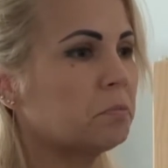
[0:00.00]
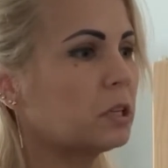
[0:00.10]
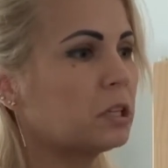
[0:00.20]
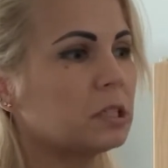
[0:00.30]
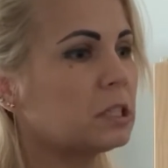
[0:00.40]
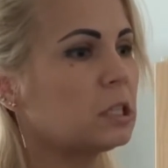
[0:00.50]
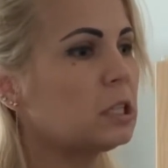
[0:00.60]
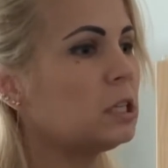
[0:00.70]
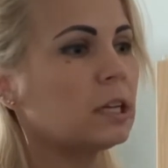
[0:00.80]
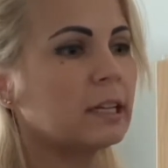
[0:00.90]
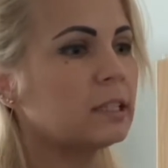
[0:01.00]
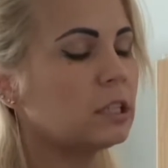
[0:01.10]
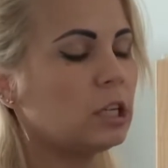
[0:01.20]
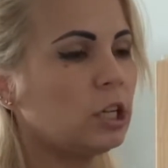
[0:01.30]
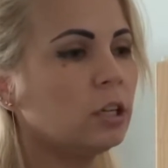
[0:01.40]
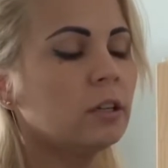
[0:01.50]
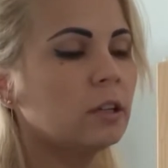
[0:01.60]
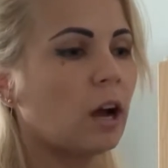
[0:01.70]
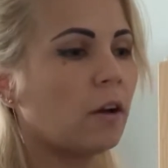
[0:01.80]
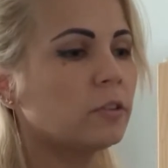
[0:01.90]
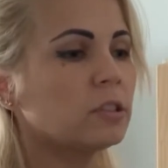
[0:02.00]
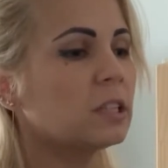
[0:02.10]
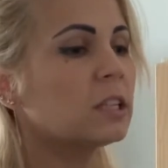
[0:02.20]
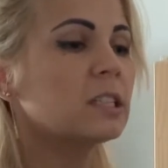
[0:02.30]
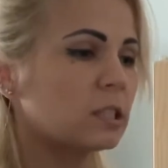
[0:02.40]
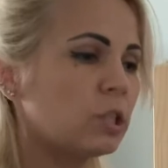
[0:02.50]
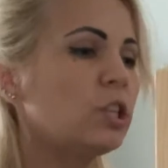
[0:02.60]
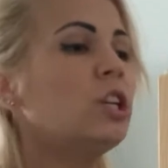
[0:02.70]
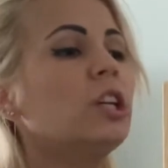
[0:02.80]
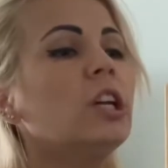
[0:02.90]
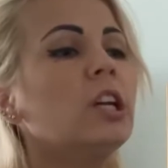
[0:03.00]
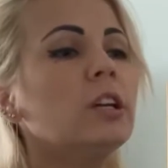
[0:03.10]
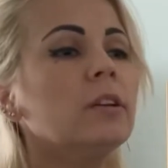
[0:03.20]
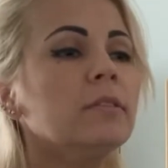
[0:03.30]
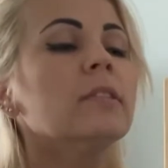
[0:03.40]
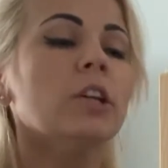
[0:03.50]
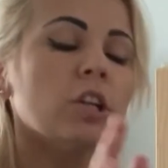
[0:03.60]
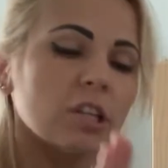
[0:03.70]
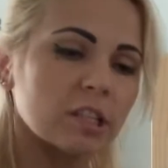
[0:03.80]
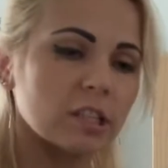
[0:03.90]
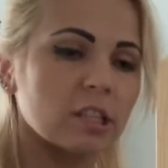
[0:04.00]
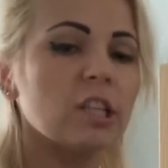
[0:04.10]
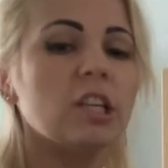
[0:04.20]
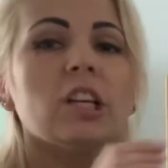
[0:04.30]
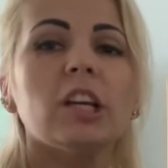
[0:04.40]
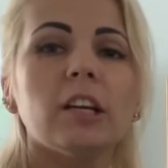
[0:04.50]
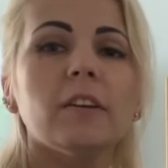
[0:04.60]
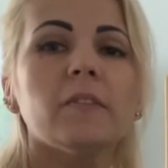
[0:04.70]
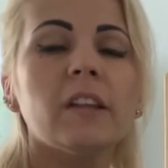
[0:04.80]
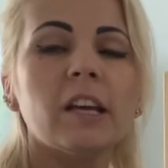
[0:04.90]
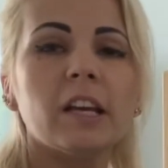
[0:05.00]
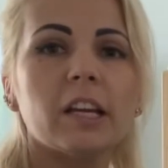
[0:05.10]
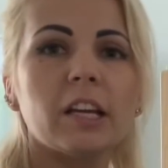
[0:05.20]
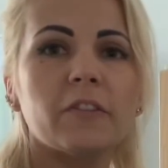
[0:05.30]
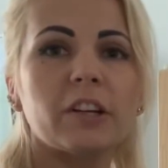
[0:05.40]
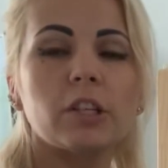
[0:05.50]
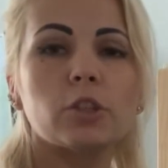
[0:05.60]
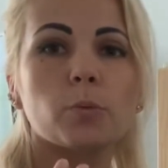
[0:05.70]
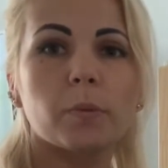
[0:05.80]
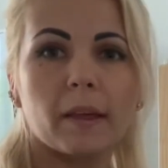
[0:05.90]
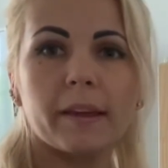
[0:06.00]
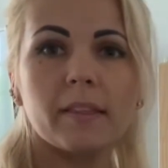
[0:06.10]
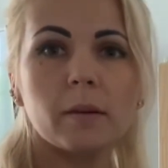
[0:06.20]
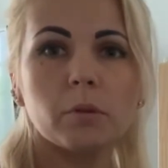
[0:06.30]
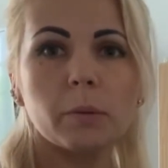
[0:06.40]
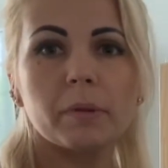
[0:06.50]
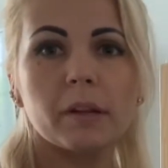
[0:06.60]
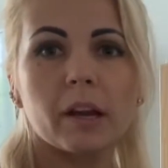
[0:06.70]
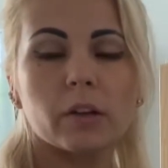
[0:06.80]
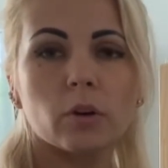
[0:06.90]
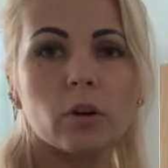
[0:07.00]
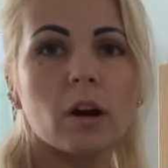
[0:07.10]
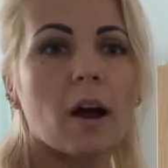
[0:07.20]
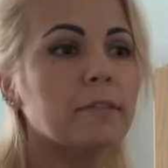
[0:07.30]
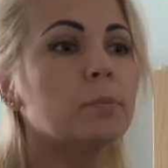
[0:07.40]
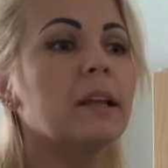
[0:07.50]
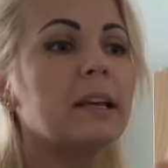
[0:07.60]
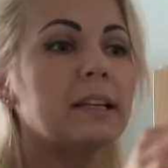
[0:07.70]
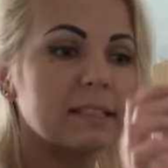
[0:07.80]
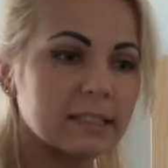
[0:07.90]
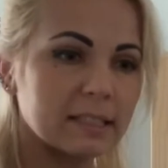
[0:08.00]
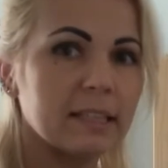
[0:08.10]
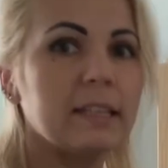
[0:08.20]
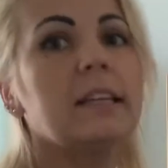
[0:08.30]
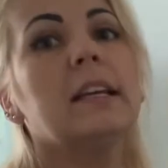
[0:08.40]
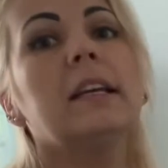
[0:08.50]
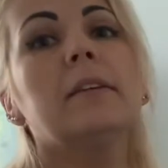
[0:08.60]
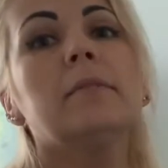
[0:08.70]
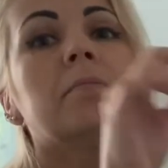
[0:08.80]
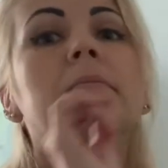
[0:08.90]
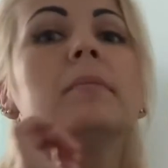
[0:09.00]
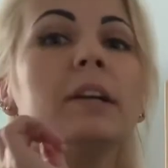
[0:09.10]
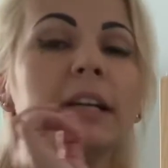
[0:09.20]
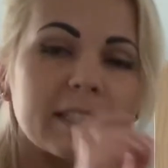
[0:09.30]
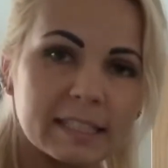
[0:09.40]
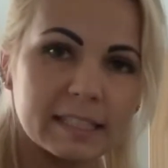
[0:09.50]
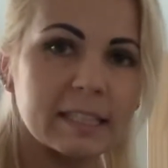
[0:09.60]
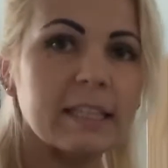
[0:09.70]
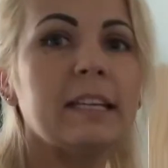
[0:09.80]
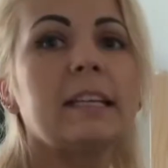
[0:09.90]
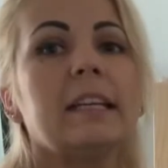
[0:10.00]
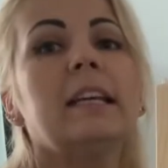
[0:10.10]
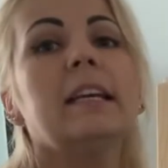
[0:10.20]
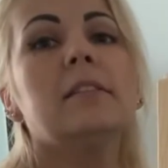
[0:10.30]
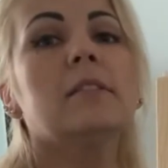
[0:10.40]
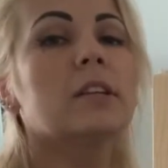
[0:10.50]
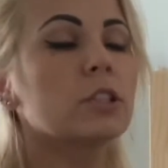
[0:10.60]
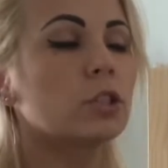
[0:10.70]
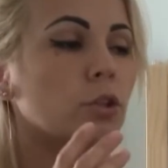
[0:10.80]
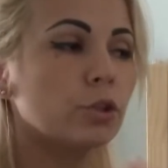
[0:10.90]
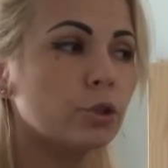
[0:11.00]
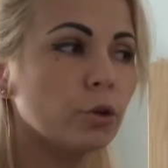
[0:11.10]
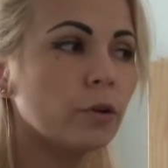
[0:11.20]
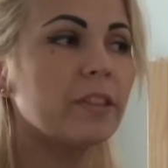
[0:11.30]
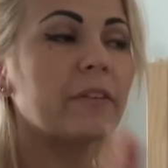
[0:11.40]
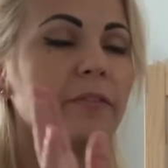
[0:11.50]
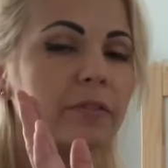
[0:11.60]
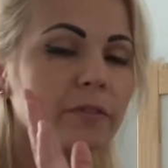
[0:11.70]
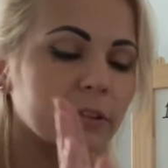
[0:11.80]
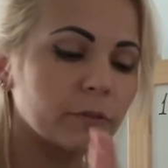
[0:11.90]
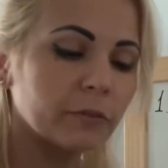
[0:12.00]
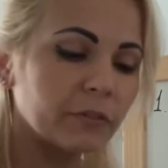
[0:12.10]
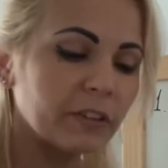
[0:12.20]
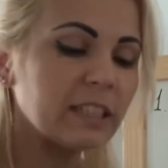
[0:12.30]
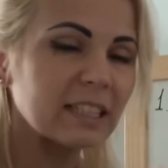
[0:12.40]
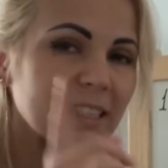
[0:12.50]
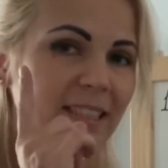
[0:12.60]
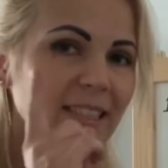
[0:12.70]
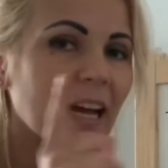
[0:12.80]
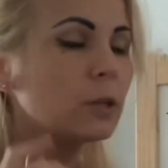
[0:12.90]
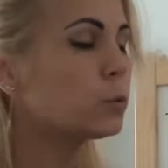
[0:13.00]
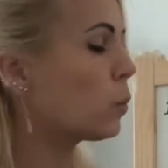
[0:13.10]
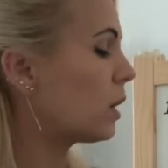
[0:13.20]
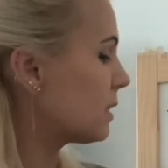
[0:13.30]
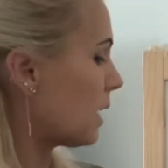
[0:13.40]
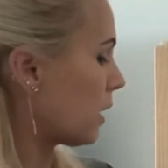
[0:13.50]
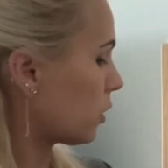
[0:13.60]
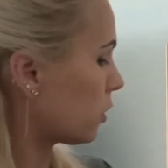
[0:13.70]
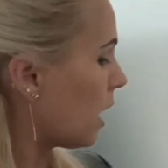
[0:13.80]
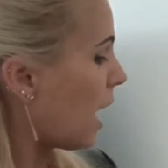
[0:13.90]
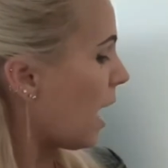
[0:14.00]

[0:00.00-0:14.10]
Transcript: C and E, I will sing C, E, C, E. If I need to play them on a piano, I will play C, E, C, E. So 2 of them will fit inside 1 second.